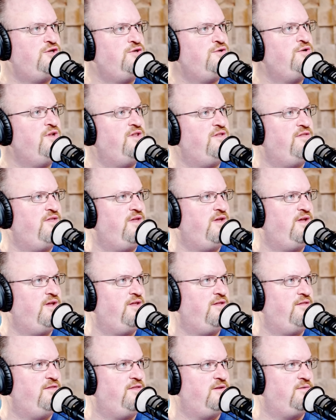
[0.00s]
to
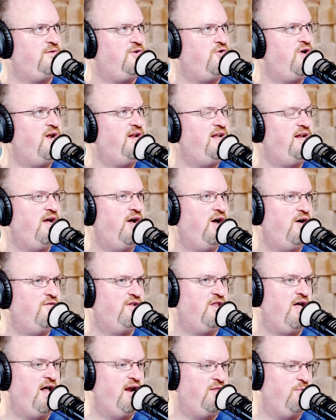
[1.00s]
the credit of
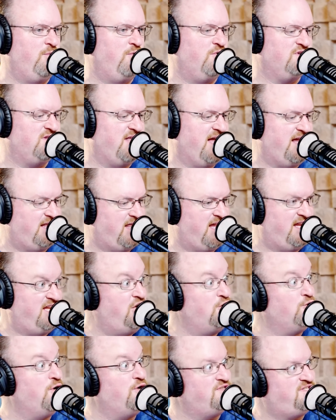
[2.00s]
a lot of the more like
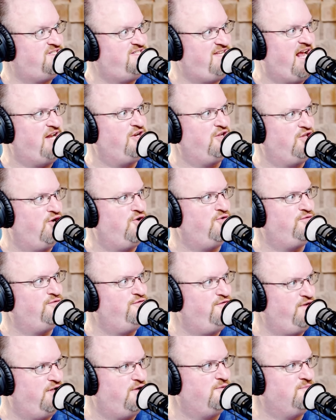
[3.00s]
hero standalone
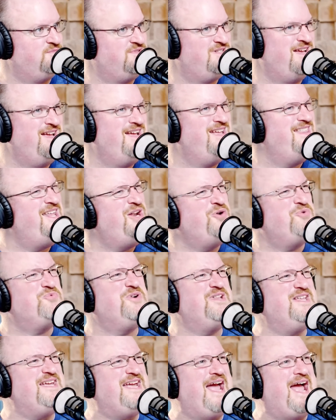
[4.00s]
films, they don't
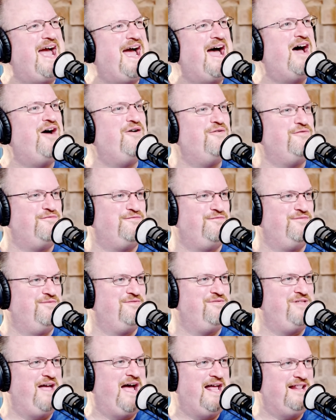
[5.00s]
really have
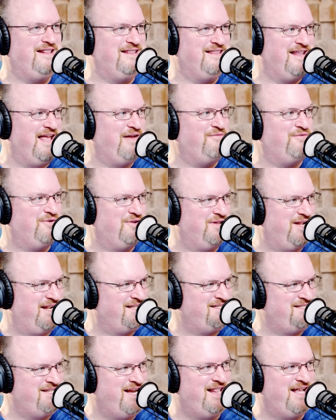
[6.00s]
that level. Like,
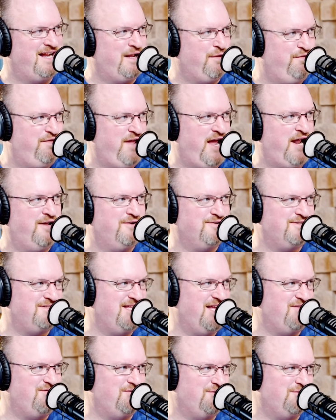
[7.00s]
it's not like a Thanos
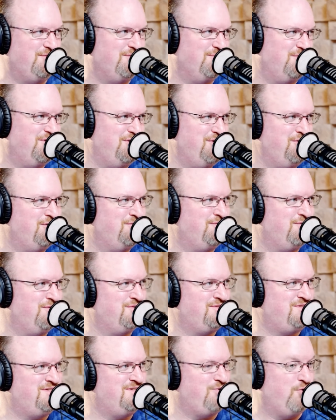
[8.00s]
level. The
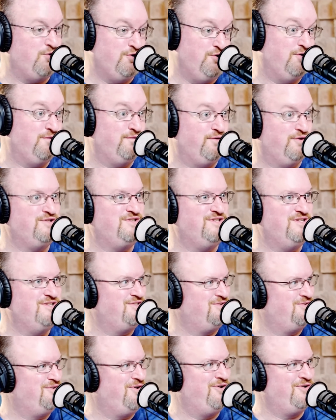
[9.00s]

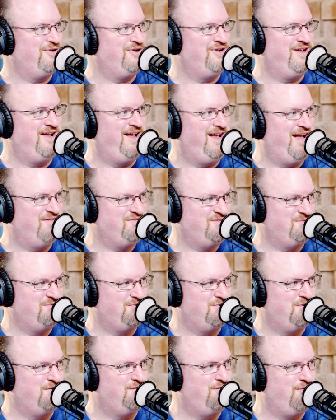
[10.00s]
universes are all going to have some
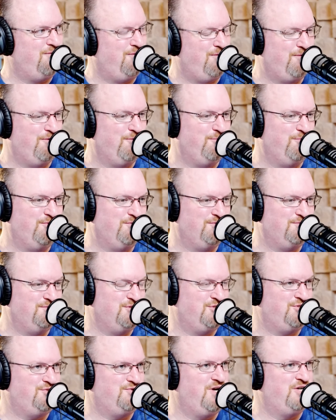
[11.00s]
sort of horrible
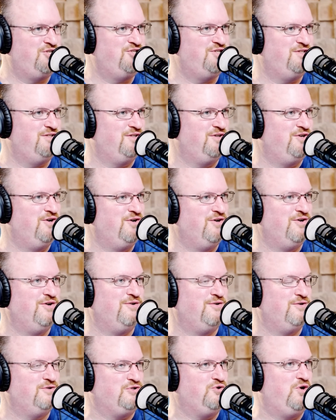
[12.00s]
destruction
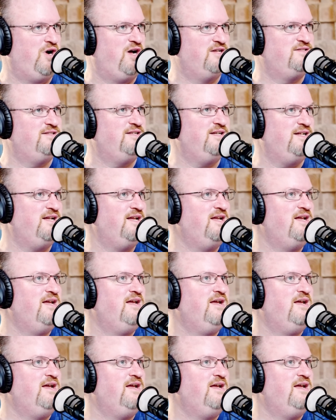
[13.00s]
occur or atrocity.